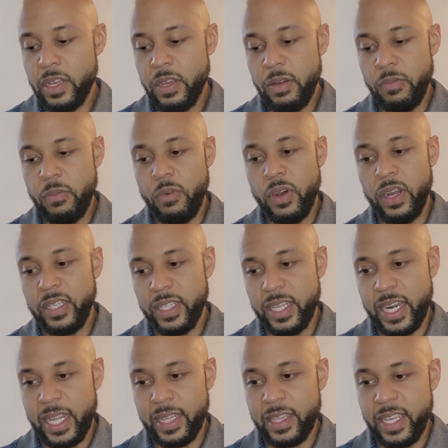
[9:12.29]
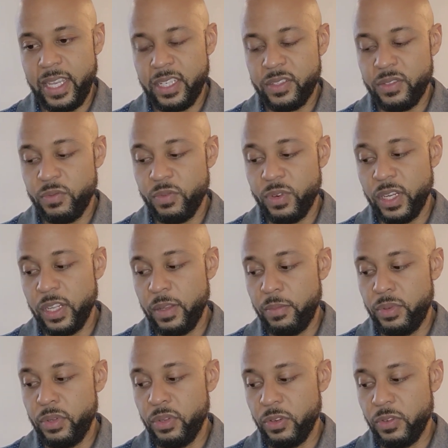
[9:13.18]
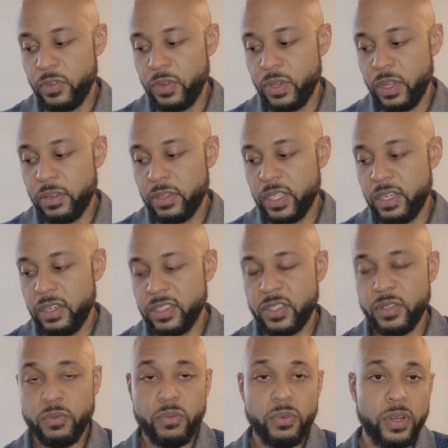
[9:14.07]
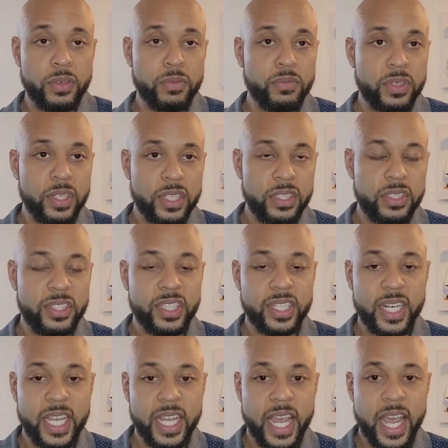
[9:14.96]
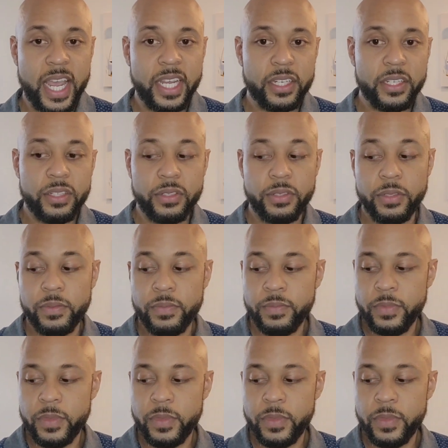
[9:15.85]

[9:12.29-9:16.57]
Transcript: One that I think is really beautiful on here is the one with Jhené Aiko,